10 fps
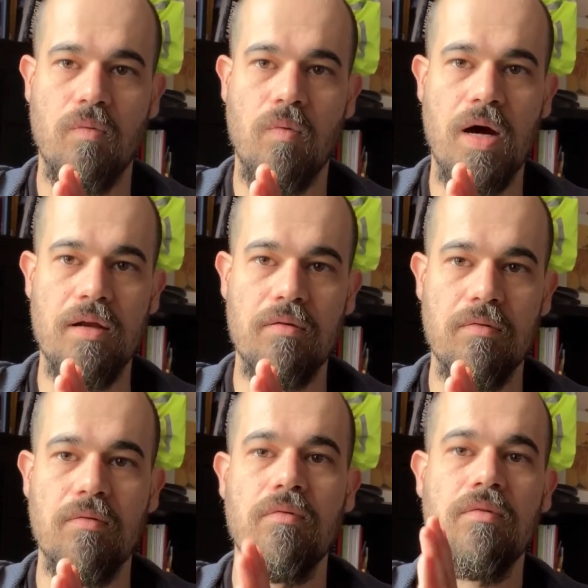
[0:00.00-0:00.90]
1
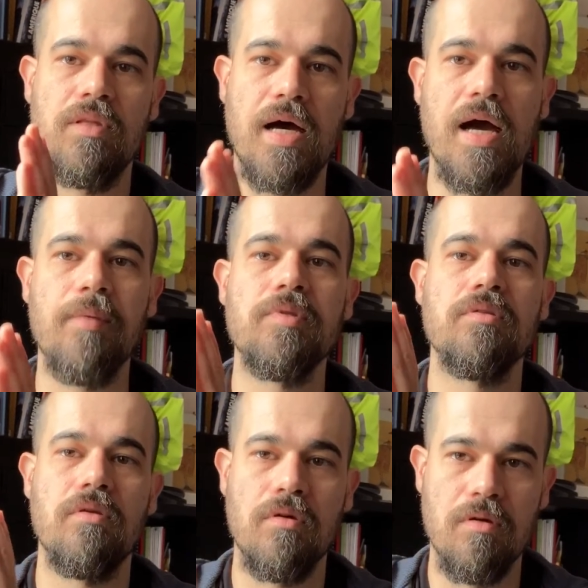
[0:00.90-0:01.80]

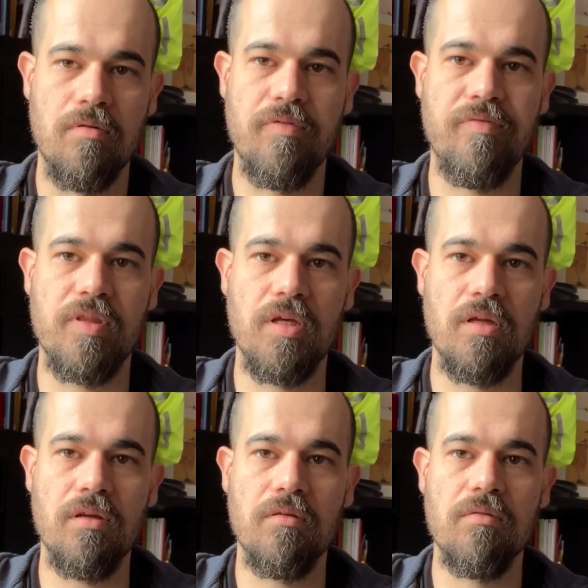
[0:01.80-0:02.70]
times
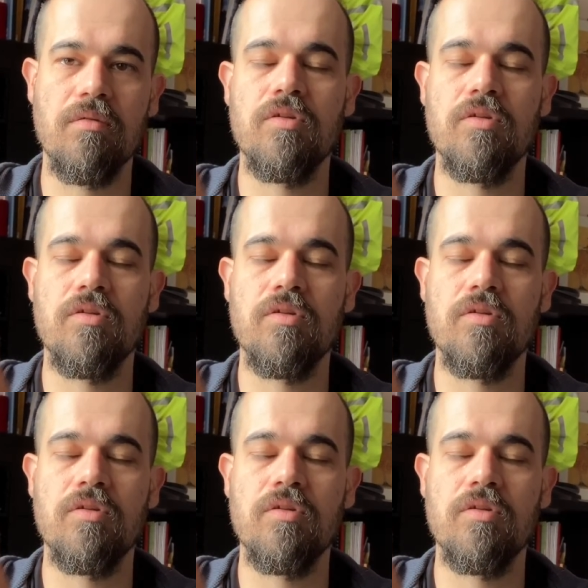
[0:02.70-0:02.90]
15,